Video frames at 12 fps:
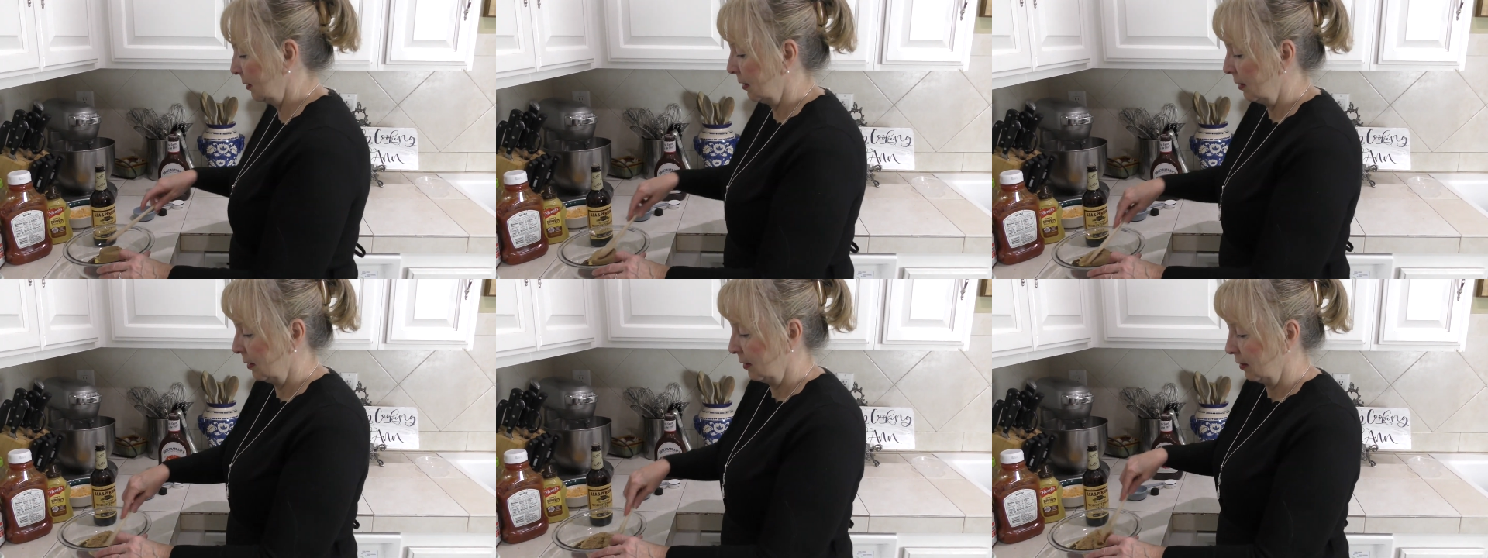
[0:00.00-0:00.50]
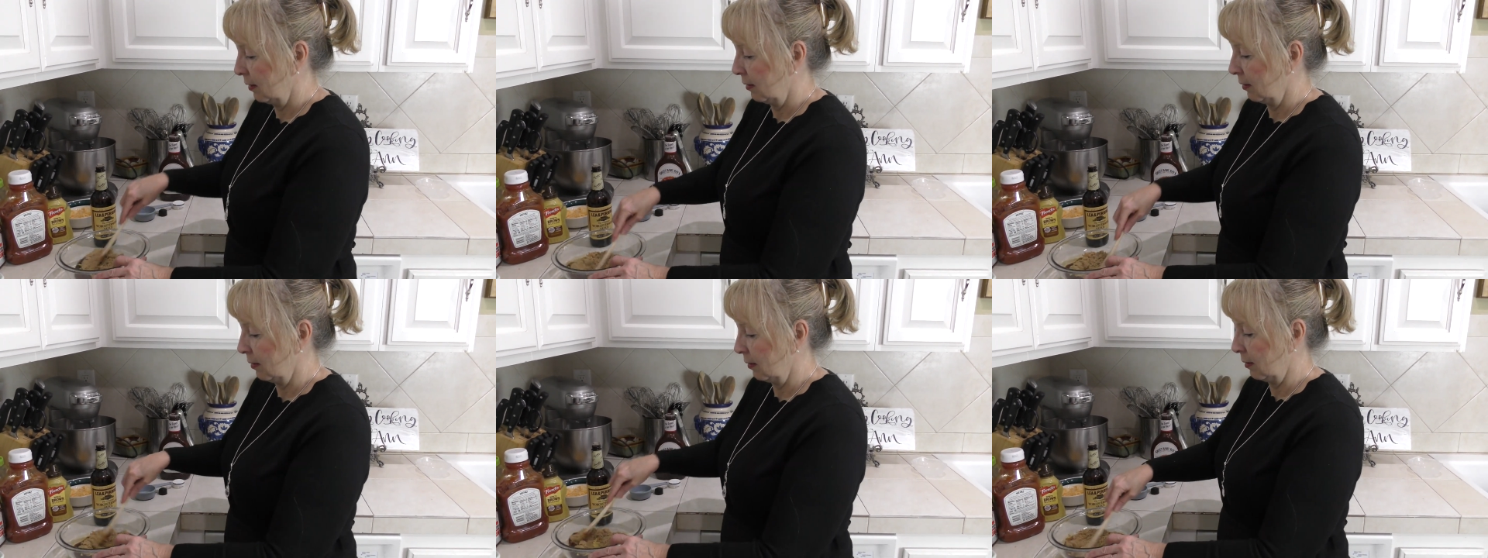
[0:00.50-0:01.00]

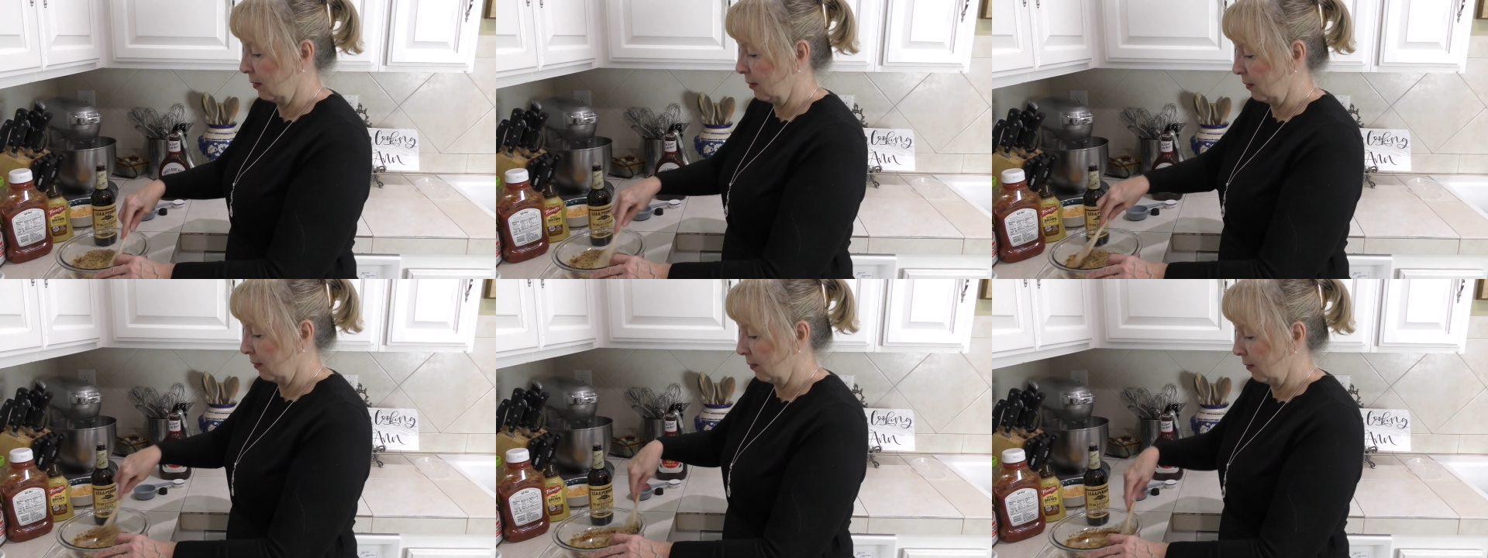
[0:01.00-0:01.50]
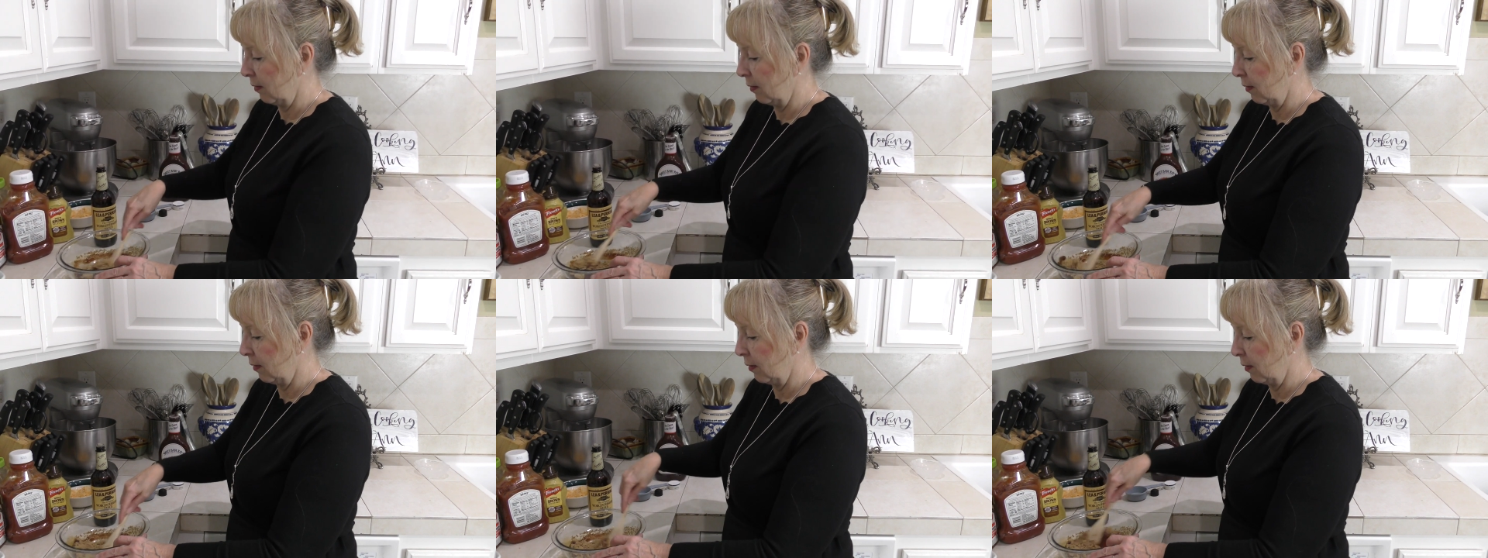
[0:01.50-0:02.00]

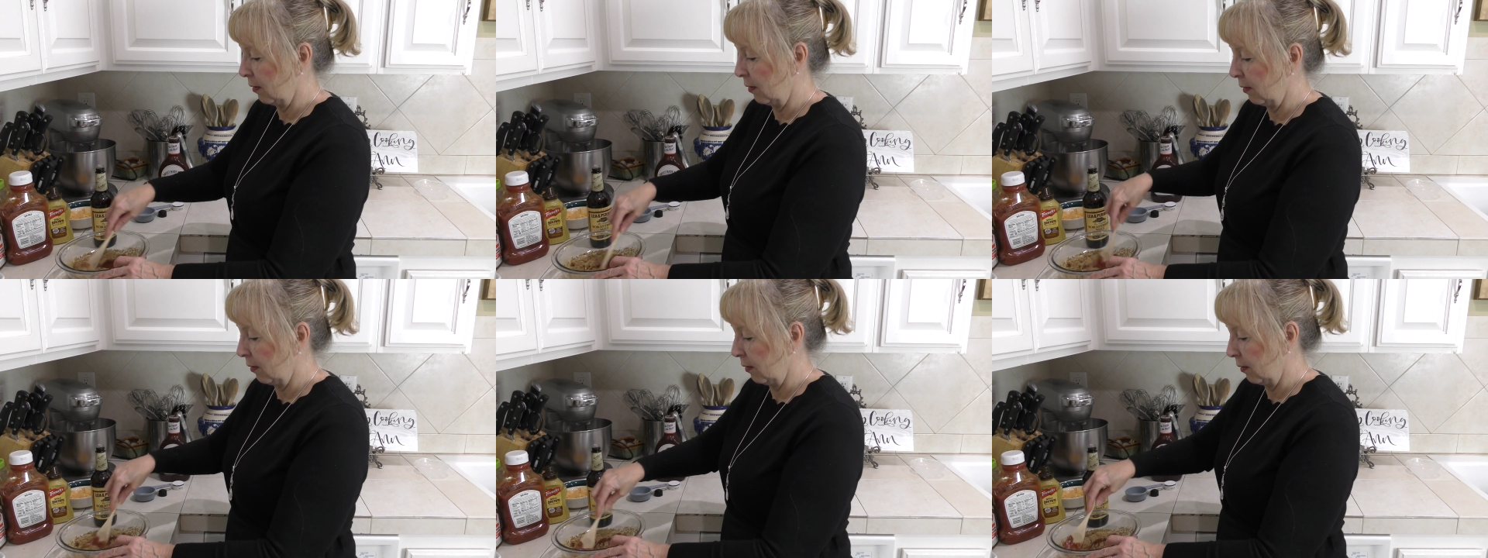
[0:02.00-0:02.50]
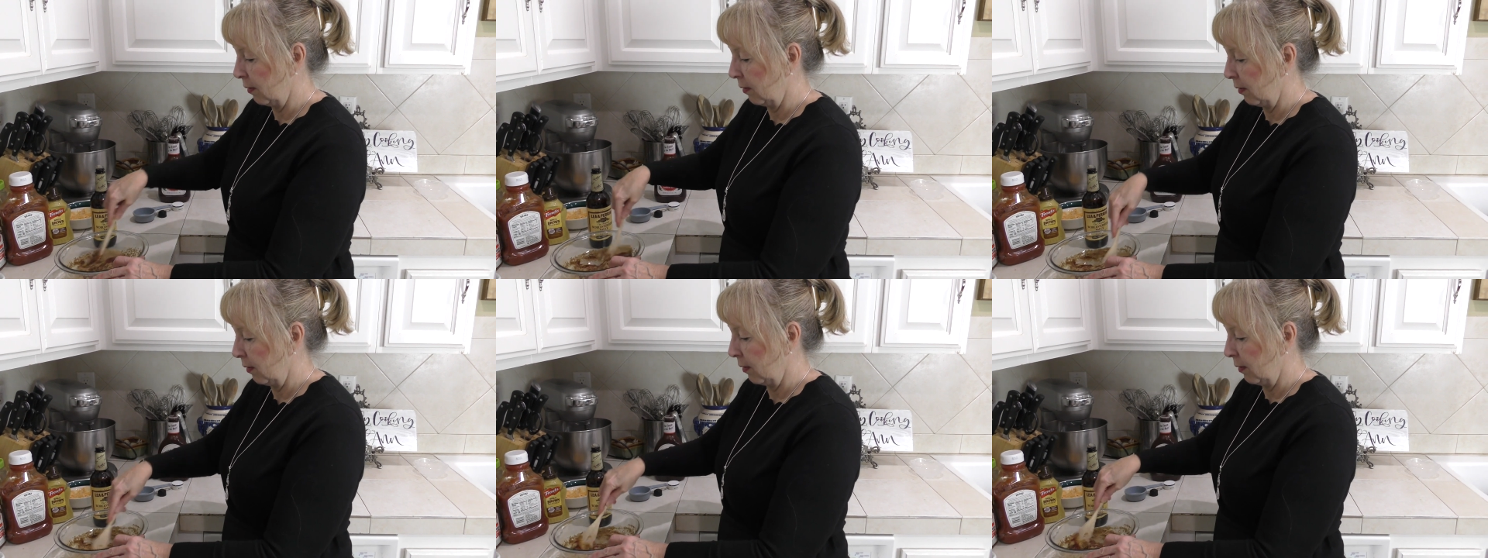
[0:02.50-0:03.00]

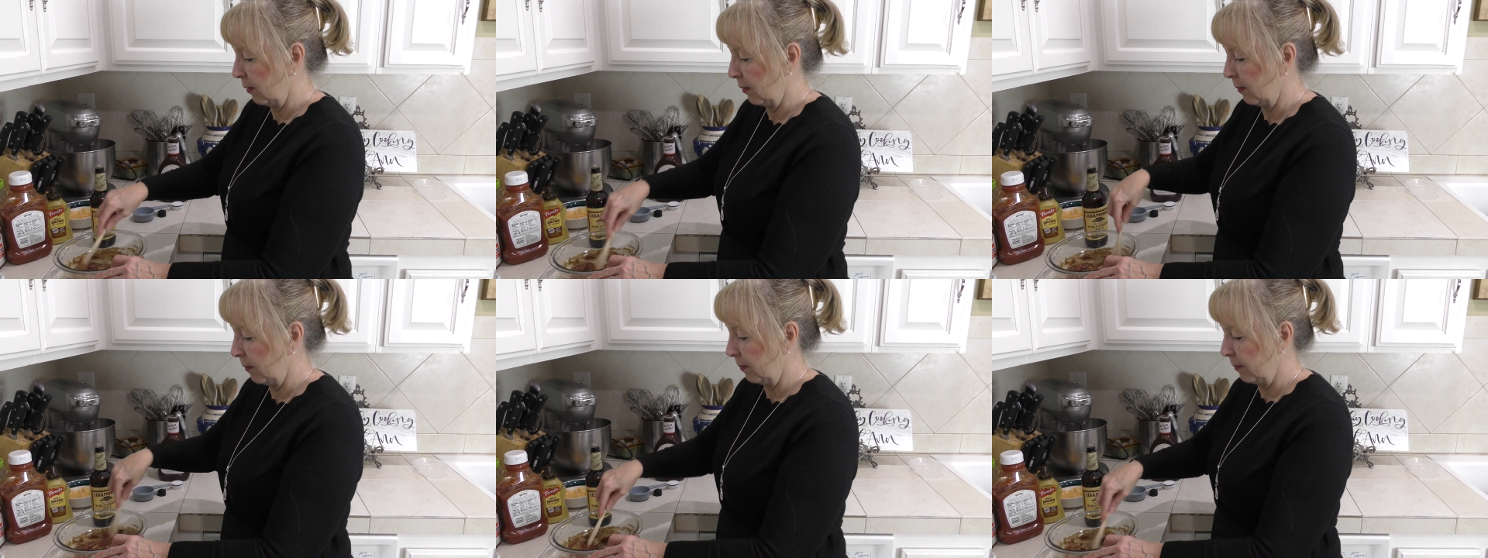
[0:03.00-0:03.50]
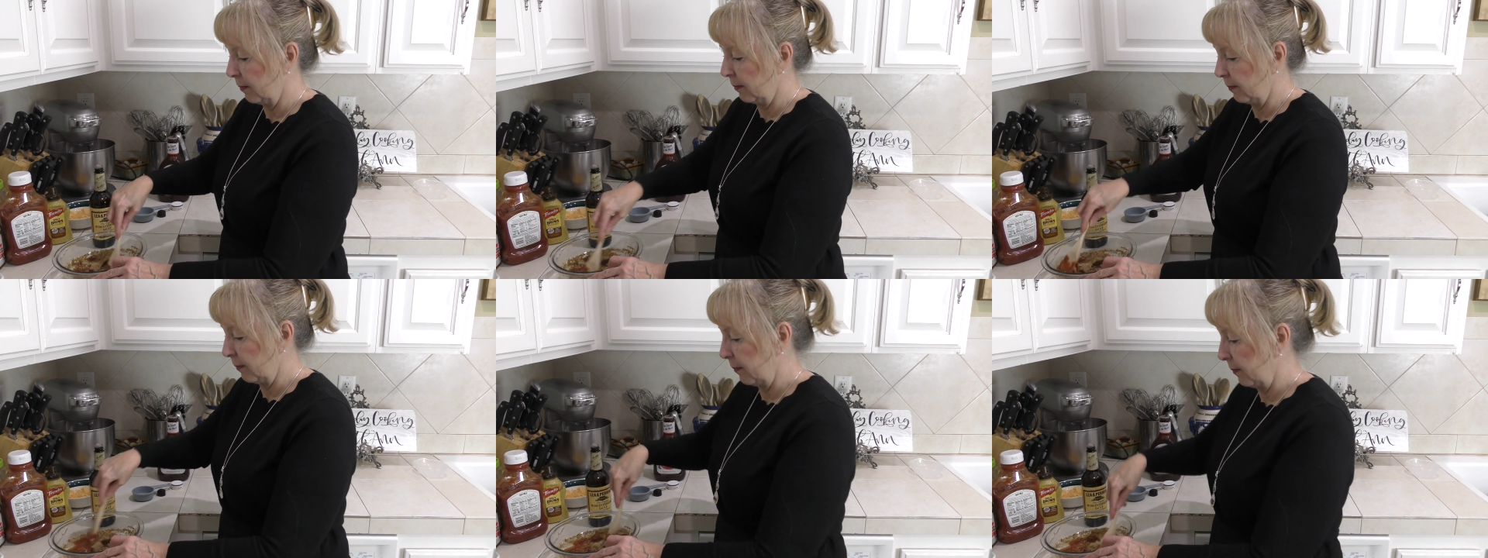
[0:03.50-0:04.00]

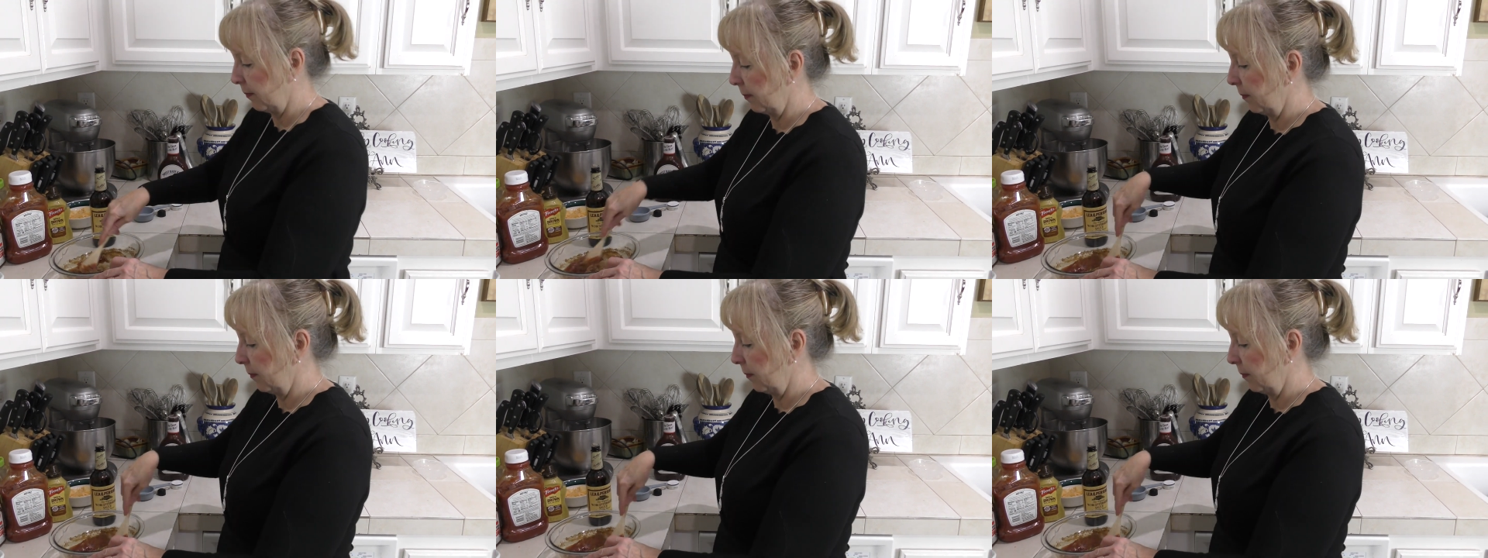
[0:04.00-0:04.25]
[no speech]